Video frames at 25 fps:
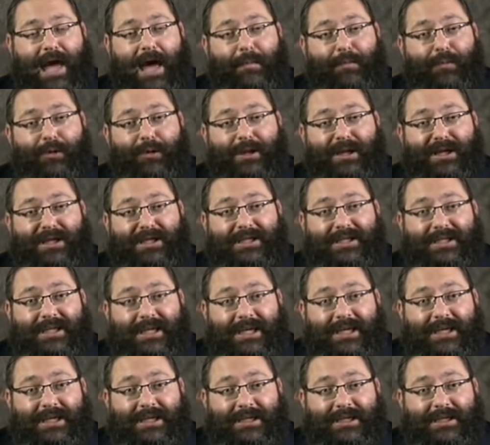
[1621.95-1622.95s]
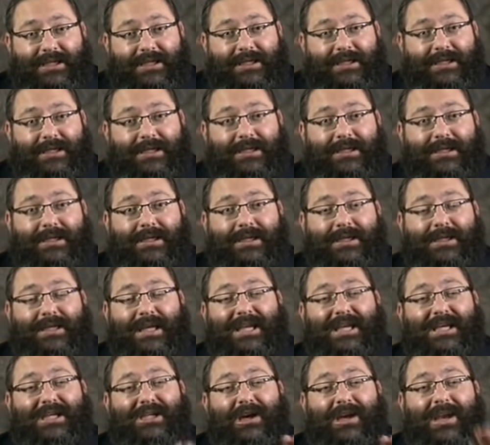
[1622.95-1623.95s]
the ambulance sees
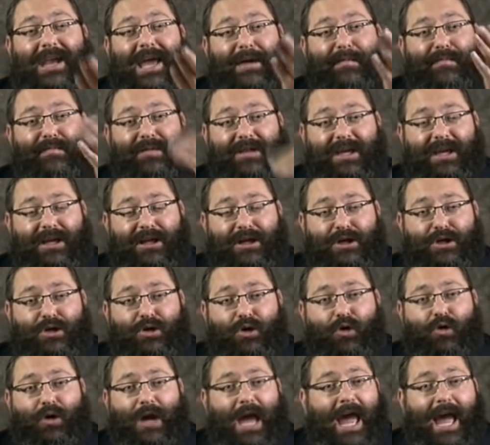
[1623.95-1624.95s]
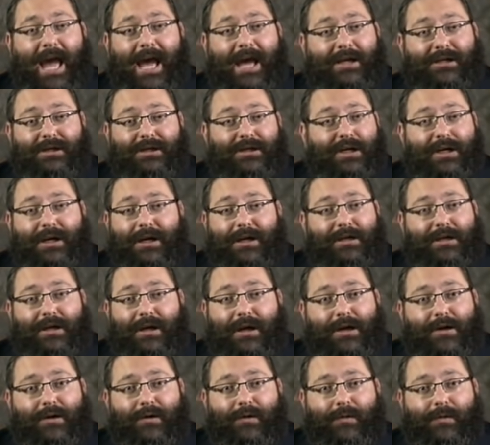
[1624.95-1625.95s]
that he's on empty. There's no gas to
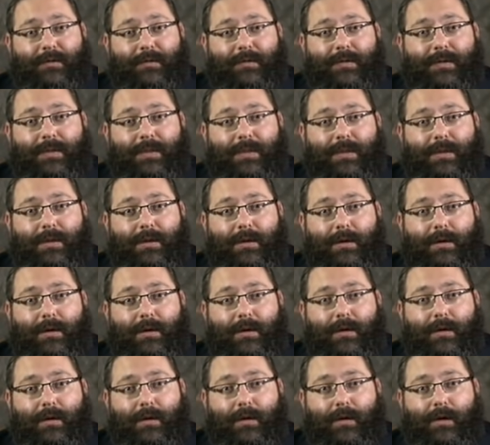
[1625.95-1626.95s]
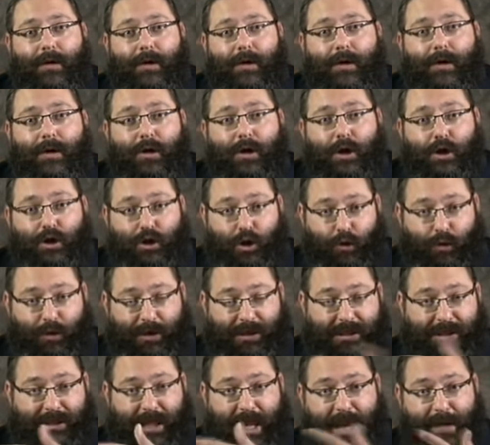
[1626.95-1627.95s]
continue. So
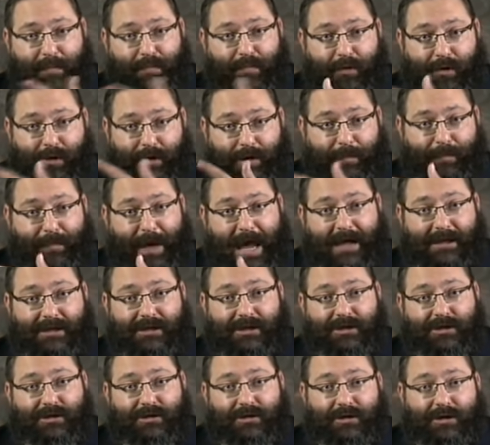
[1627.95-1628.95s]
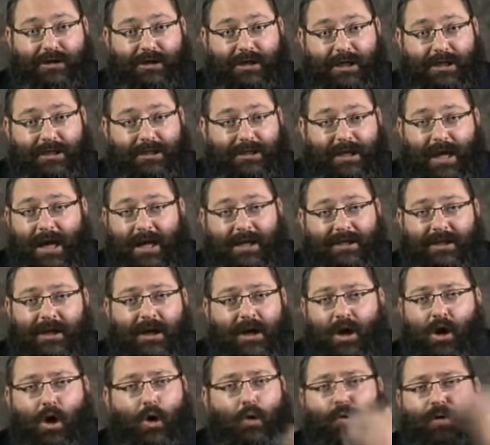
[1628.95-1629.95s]
his neighbor in the passenger seat says,
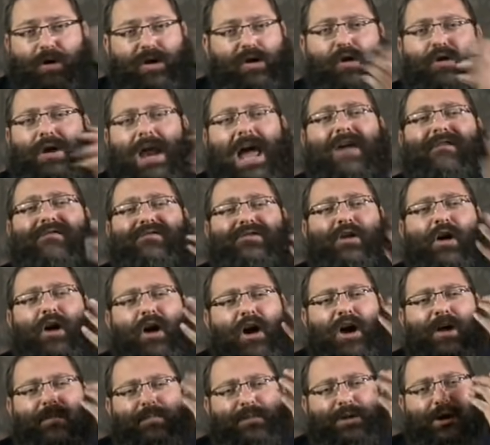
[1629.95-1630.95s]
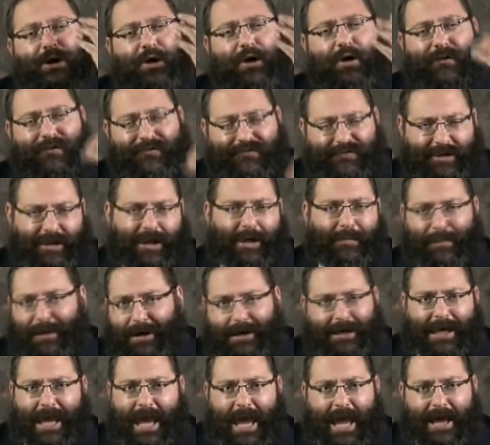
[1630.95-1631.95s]
"We don't have time to go fill up
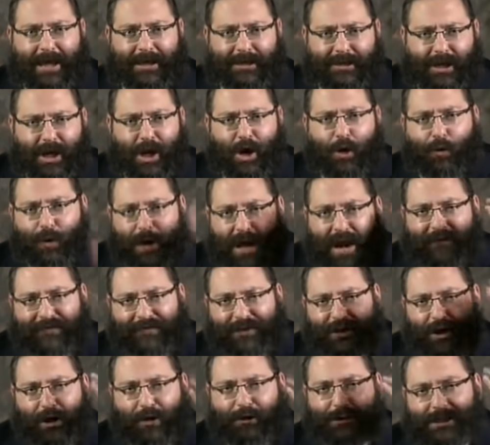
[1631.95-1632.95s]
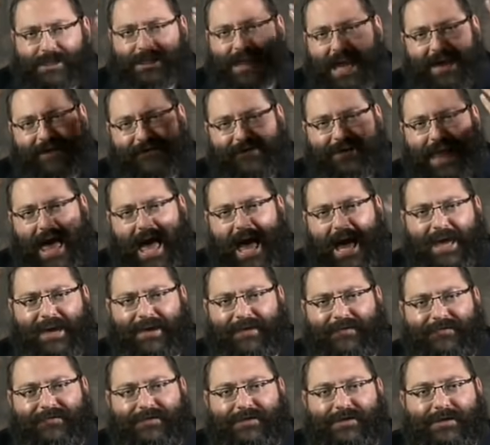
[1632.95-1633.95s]
on gas. We have to go save
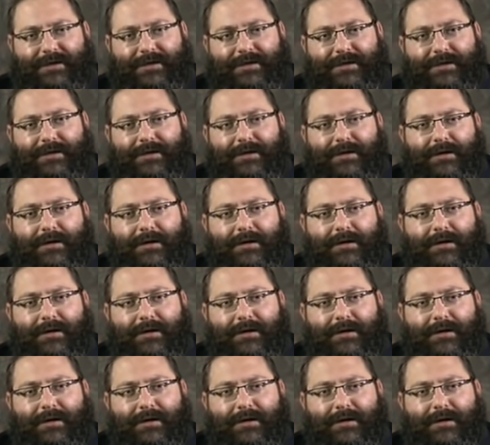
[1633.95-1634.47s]
lives."